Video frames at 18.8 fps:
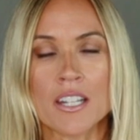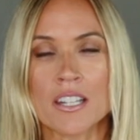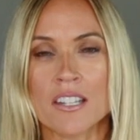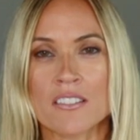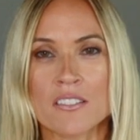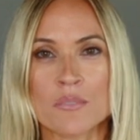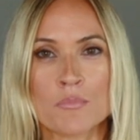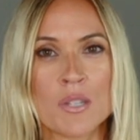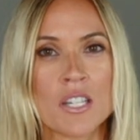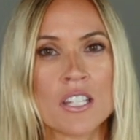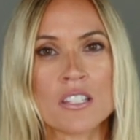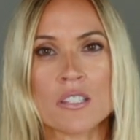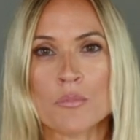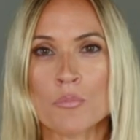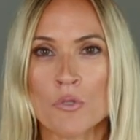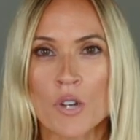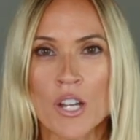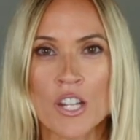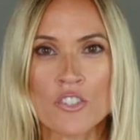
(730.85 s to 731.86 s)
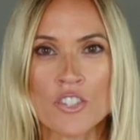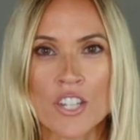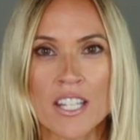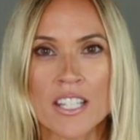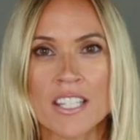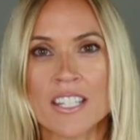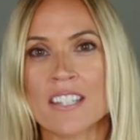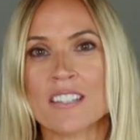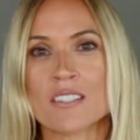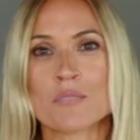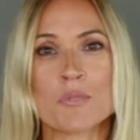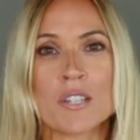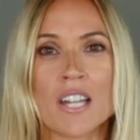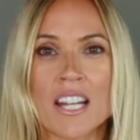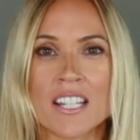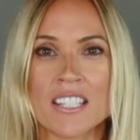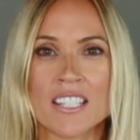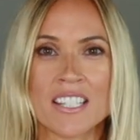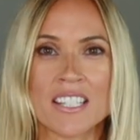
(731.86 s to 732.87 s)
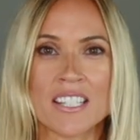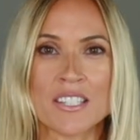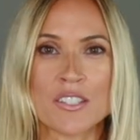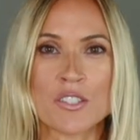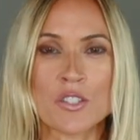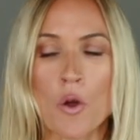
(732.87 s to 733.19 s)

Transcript: It gives me inspiration, it gives me ideas.